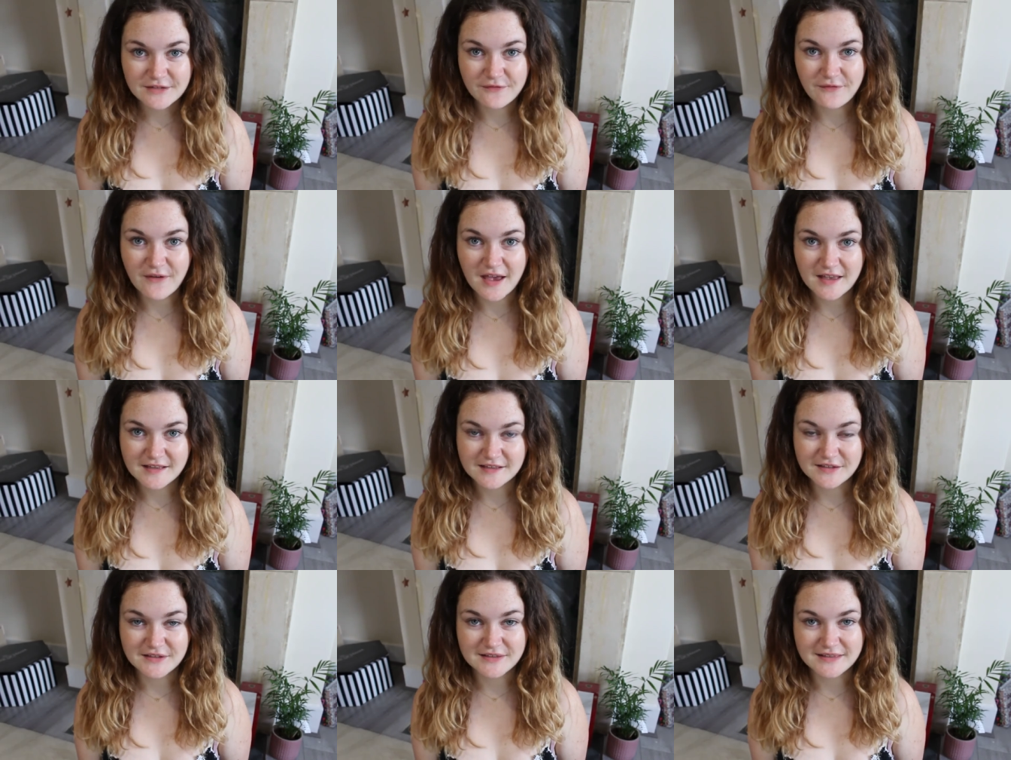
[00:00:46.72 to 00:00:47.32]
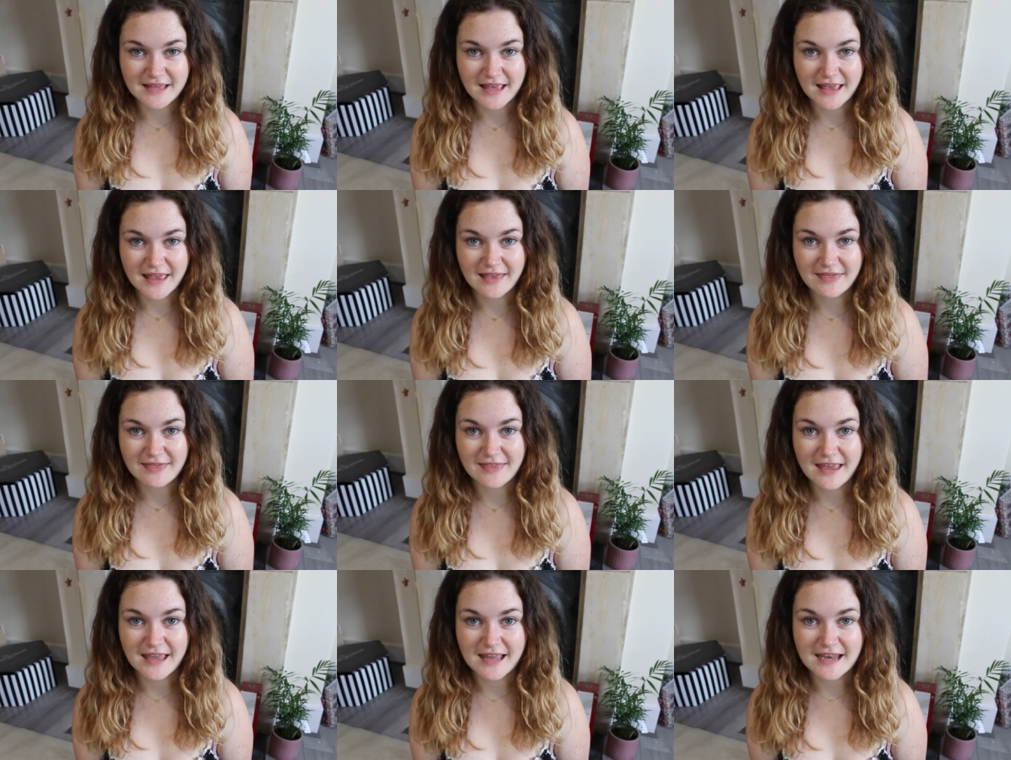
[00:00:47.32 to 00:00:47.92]
first using
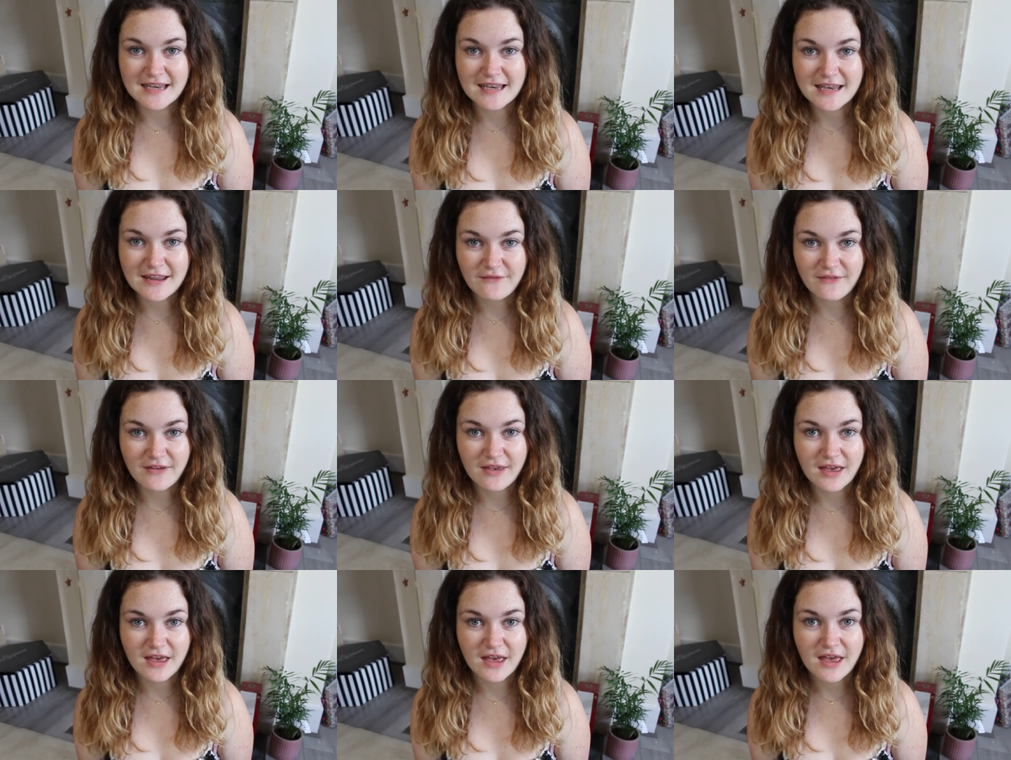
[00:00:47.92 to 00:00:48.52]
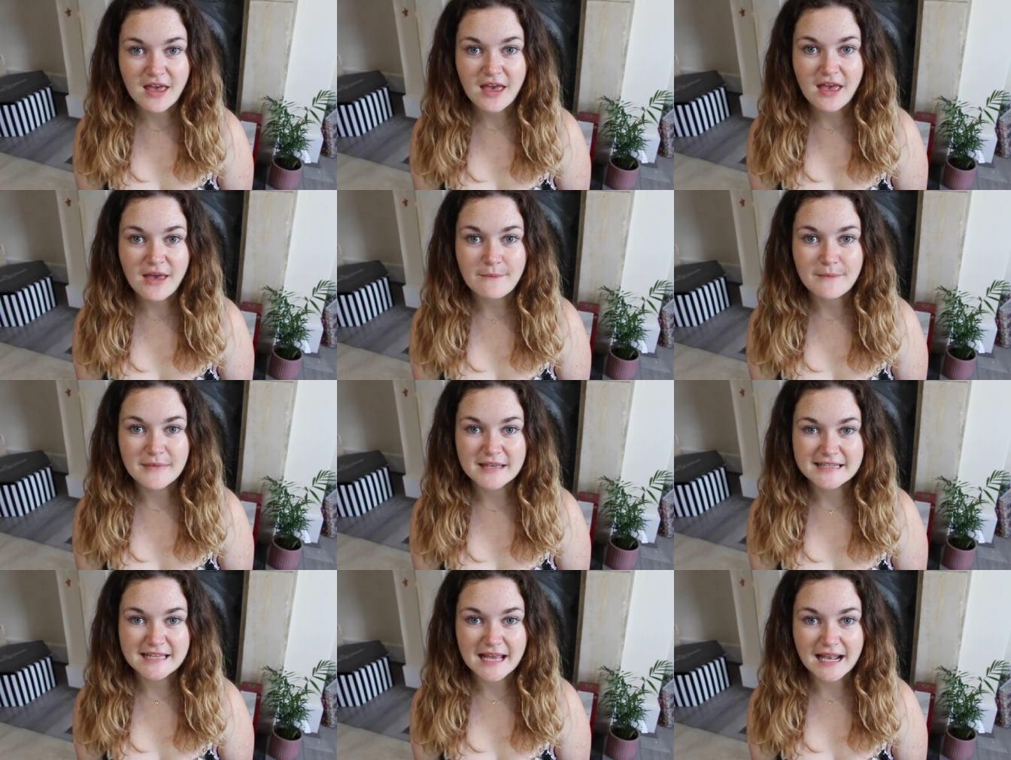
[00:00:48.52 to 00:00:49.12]
the Nivea
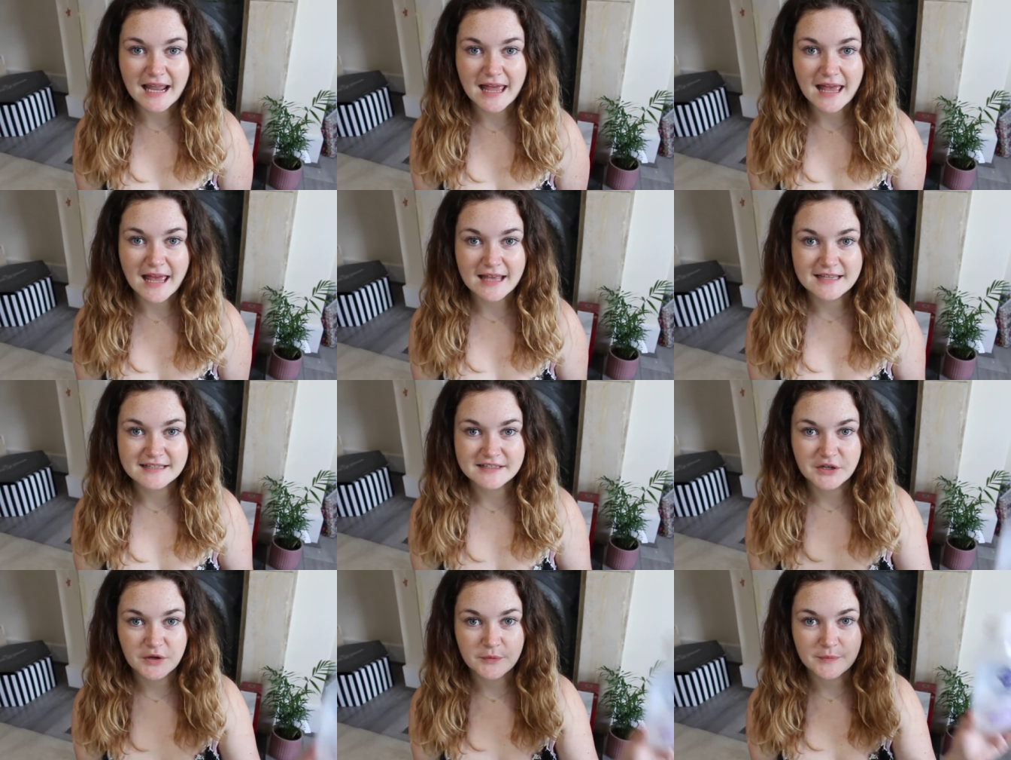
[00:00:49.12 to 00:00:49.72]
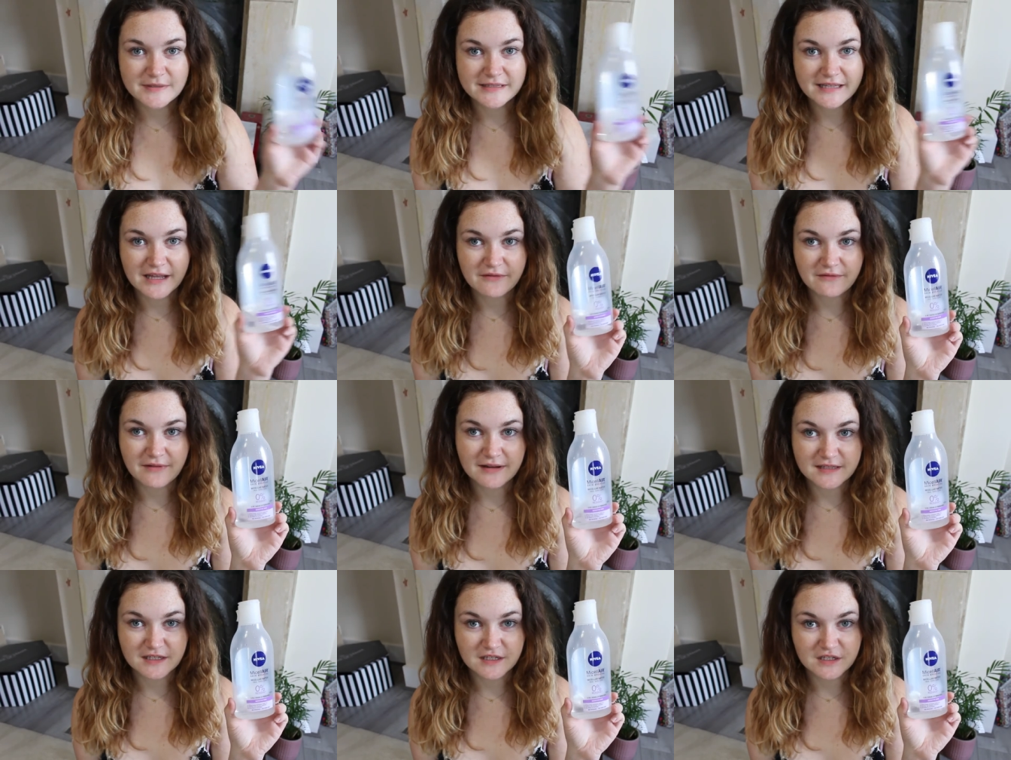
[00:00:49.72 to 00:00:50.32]
Micellar 0%
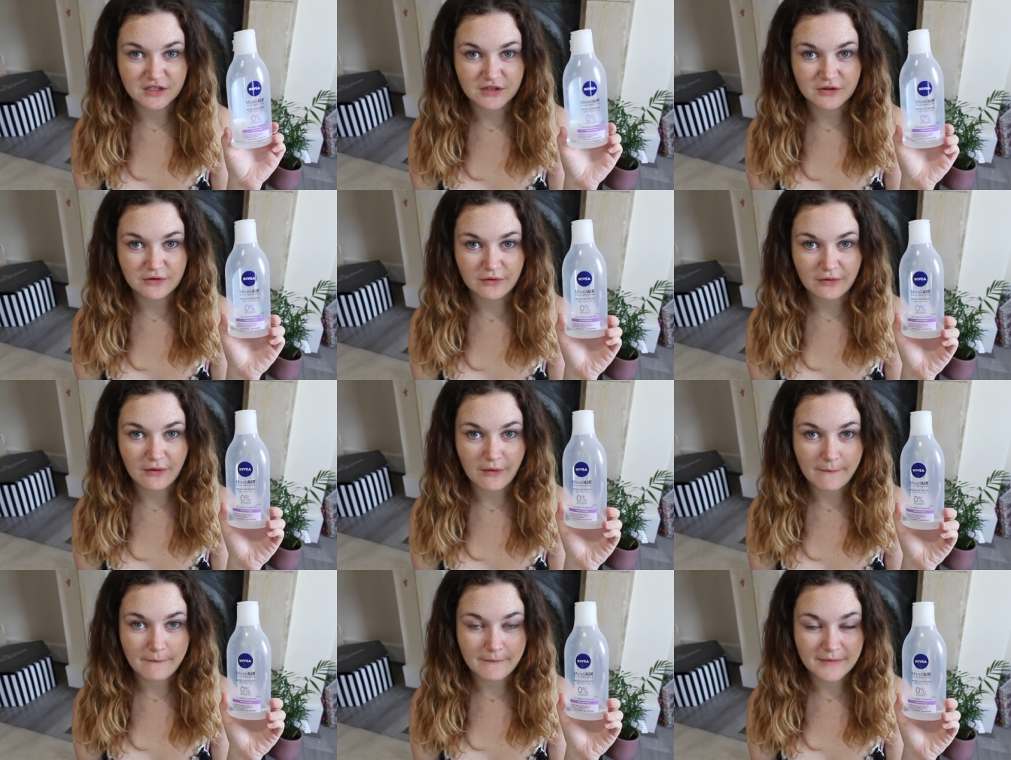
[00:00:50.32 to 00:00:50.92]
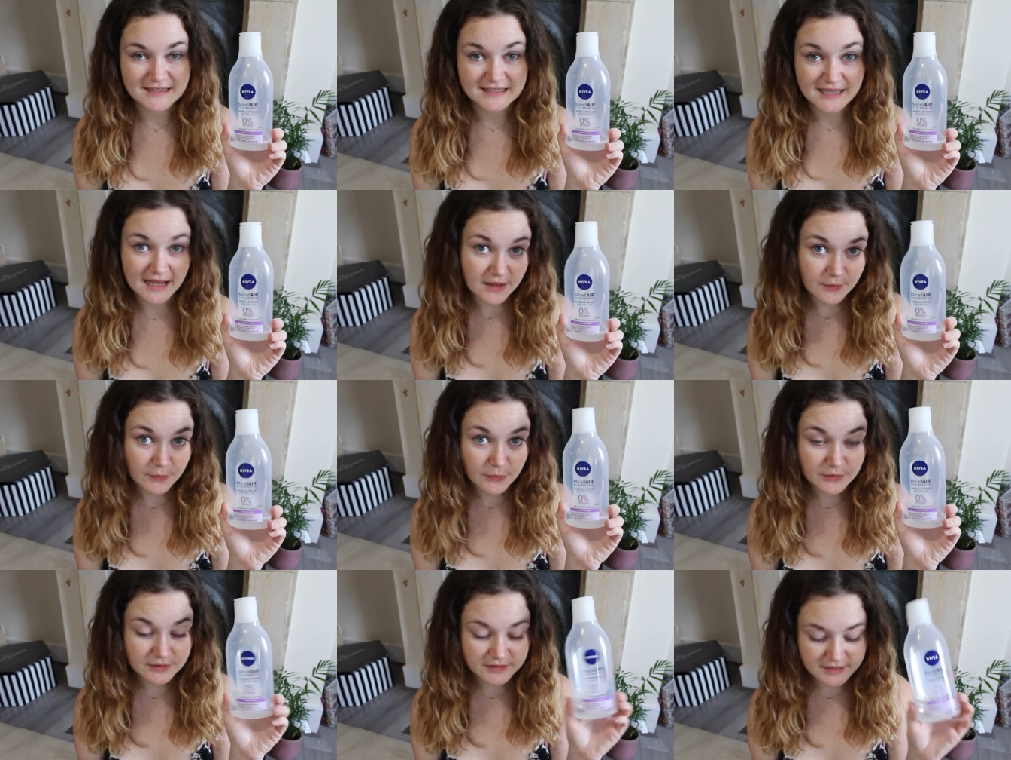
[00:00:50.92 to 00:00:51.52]
Residue Micellar
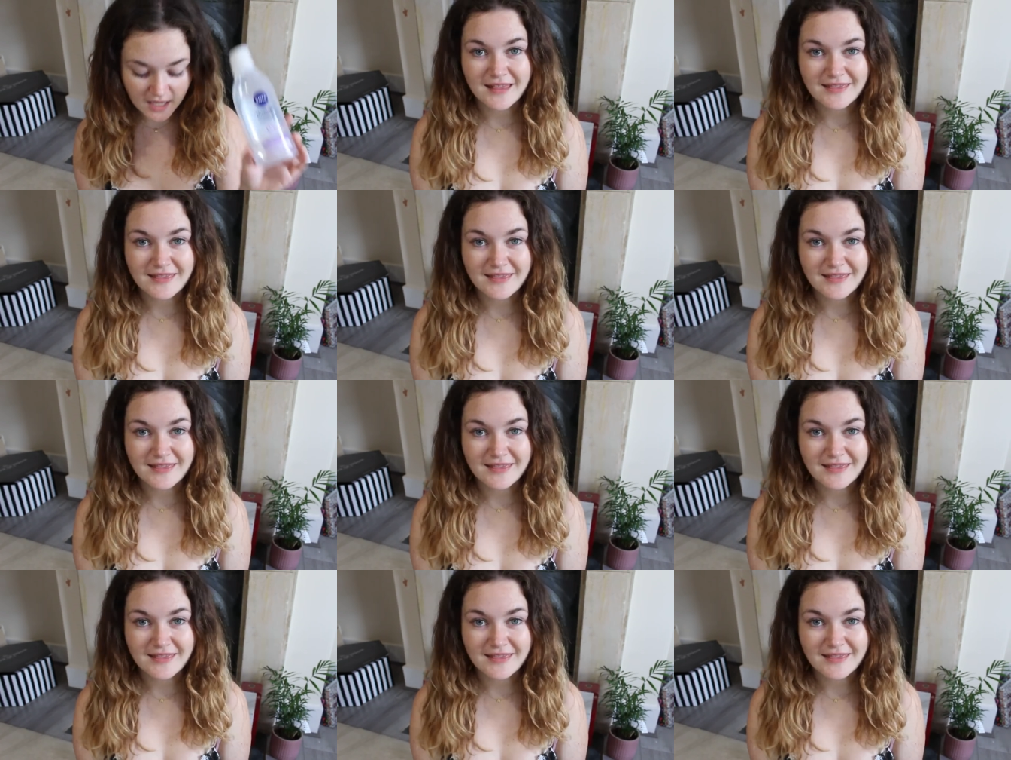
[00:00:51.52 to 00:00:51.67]
Water.